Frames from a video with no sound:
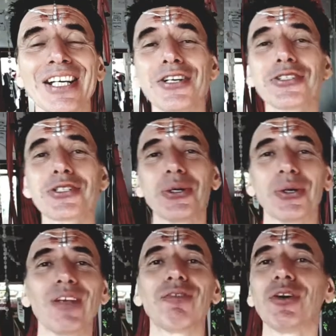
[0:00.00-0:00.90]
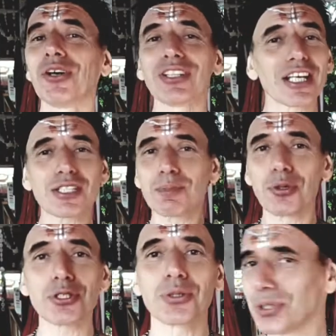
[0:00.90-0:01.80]
So if you're not
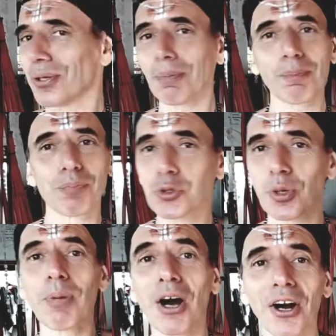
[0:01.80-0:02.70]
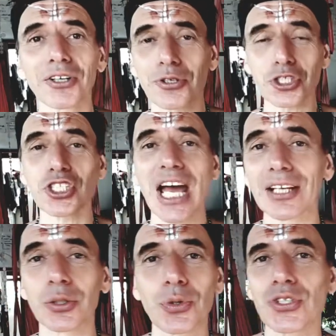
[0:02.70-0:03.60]
exposed to your to a partner's
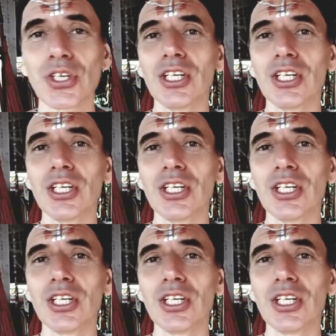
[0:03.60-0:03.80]
shadows,